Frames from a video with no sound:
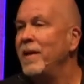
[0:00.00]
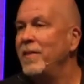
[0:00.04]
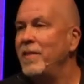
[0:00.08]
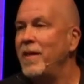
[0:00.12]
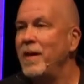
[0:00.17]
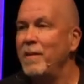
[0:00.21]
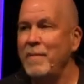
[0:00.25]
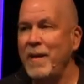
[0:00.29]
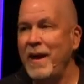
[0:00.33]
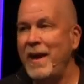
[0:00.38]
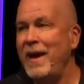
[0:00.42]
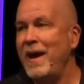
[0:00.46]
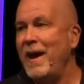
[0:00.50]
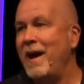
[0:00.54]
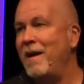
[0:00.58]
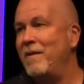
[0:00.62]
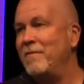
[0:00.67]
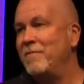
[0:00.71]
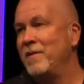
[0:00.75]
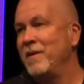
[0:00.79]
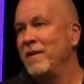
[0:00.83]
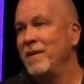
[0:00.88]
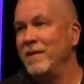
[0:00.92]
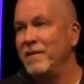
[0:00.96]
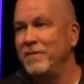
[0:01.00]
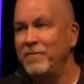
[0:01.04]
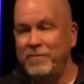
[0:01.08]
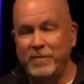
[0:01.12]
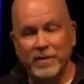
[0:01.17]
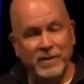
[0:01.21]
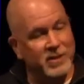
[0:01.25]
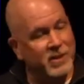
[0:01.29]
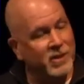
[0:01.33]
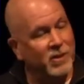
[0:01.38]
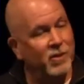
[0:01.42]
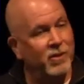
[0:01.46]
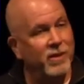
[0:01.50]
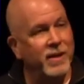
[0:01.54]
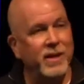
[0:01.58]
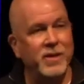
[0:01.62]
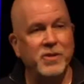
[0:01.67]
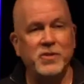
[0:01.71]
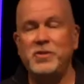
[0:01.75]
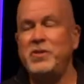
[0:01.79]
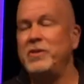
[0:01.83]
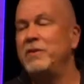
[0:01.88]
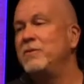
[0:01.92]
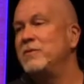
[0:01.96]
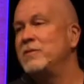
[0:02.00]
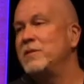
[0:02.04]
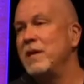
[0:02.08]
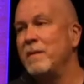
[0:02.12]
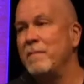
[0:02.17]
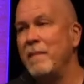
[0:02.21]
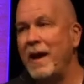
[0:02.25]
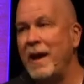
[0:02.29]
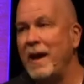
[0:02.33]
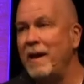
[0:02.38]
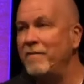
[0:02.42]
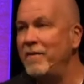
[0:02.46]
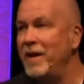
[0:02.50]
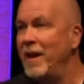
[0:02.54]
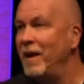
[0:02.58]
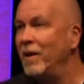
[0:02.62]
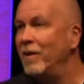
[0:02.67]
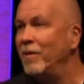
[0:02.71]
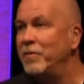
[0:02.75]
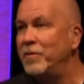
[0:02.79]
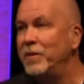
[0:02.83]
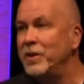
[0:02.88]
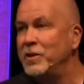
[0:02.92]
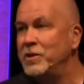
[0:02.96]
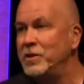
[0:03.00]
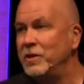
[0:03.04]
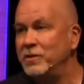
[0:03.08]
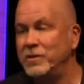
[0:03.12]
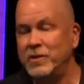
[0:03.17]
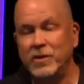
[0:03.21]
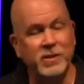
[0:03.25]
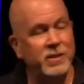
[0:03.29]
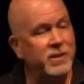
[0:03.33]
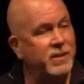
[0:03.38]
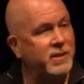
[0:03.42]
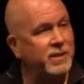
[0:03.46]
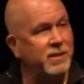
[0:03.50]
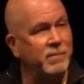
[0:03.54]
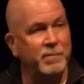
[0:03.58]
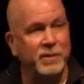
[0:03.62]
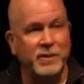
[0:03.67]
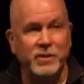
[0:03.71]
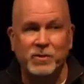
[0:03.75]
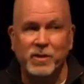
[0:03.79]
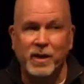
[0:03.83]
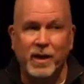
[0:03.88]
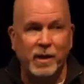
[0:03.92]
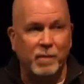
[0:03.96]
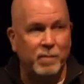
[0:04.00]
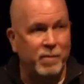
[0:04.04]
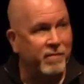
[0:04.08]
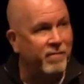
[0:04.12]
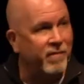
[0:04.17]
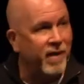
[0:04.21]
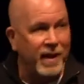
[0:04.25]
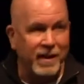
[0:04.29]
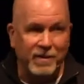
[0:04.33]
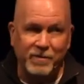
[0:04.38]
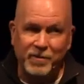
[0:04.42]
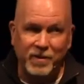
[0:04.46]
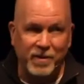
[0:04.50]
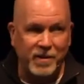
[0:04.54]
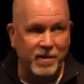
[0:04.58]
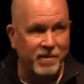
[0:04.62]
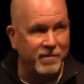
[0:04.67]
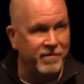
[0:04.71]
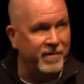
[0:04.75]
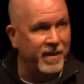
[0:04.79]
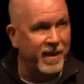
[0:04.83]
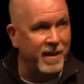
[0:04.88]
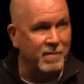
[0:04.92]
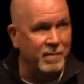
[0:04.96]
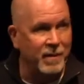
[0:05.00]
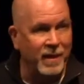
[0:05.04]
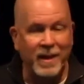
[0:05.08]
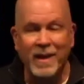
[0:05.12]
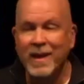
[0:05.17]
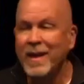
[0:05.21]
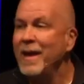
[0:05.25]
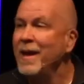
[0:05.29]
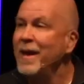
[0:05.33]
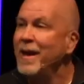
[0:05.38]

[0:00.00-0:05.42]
They may have physical issues, they may have health issues. They're just simply trying to provide for their family.